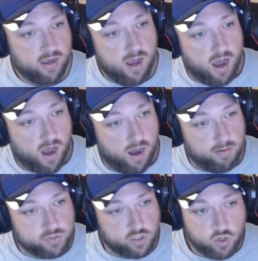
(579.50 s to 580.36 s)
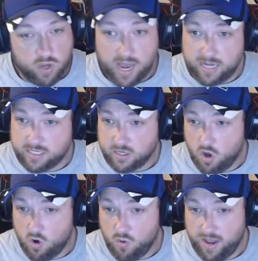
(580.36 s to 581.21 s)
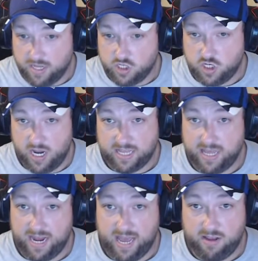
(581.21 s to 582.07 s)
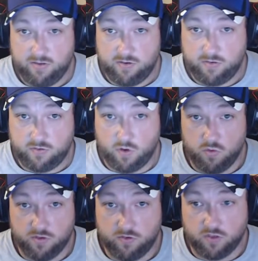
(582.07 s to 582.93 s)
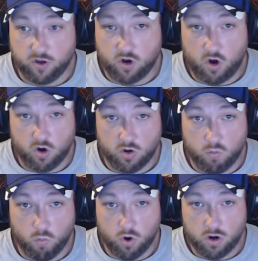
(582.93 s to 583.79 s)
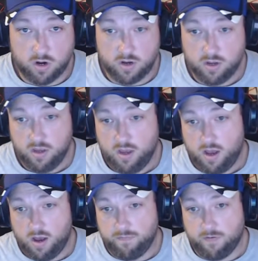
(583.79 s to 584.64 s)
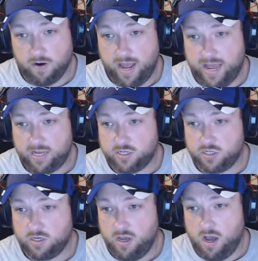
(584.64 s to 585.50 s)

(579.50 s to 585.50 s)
so you guys can go and check that out. So this is the current work of Vert Hash.